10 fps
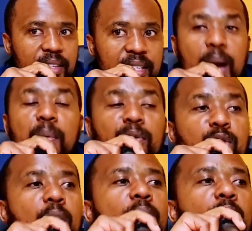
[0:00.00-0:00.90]
Some
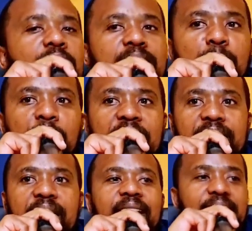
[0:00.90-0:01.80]
of you are
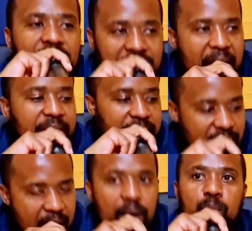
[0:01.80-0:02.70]
contemplating it right
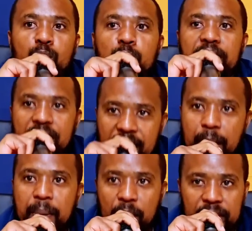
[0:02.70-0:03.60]
now. You're
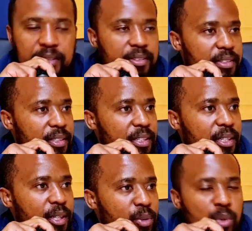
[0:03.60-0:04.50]
thinking about it.
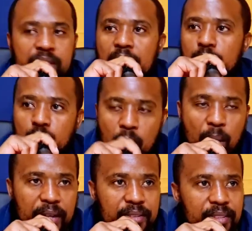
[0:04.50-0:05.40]
To say, you know
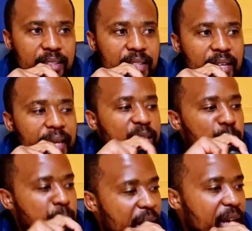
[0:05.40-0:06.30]
what?
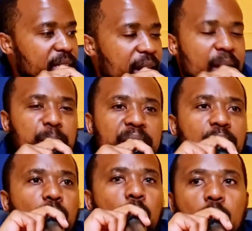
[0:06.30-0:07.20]
It's better that I
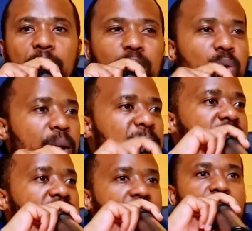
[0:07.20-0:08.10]
be at home. I don't want to
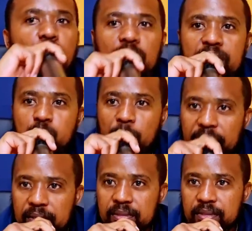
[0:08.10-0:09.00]
be driving all this
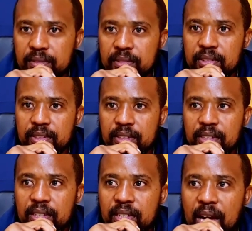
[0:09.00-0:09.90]
way.
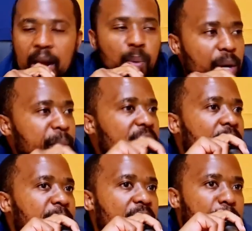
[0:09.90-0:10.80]
I don't want to be
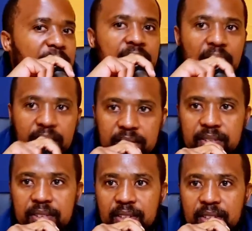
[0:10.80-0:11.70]
coming up in here.
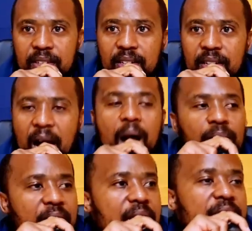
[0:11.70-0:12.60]

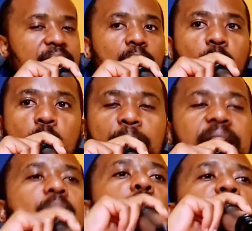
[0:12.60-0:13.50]
I'll rather stay home
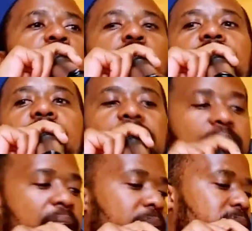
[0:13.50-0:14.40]
and I'll watch
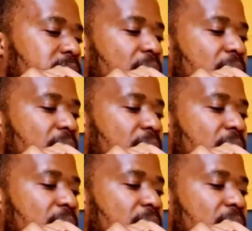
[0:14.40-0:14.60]
online and I'll